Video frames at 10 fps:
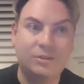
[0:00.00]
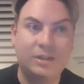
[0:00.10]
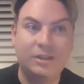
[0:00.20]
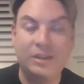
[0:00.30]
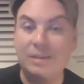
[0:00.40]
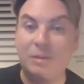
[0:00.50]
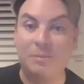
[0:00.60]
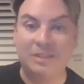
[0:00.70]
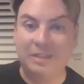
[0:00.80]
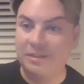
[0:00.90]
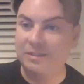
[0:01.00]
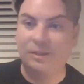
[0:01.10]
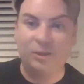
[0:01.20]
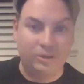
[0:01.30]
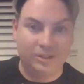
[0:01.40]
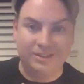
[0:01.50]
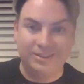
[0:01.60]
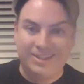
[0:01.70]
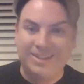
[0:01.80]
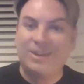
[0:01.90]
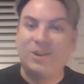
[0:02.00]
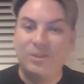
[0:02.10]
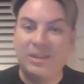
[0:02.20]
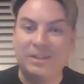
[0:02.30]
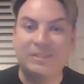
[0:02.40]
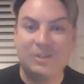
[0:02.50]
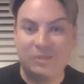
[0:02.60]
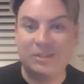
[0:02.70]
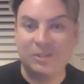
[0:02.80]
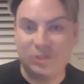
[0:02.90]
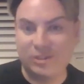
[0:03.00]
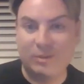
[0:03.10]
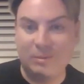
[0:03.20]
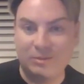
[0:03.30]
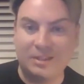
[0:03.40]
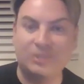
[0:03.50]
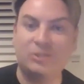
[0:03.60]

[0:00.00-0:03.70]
I think I might be saying this a lot on the LDN Research Trust website